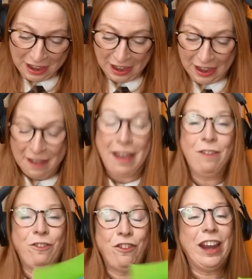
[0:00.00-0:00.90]

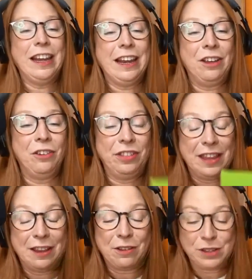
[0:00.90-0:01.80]
And finally, on
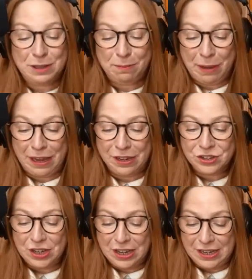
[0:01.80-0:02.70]
the gossip
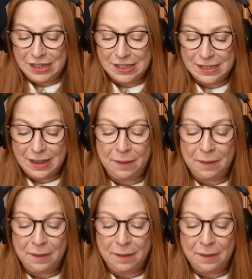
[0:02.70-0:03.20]
page is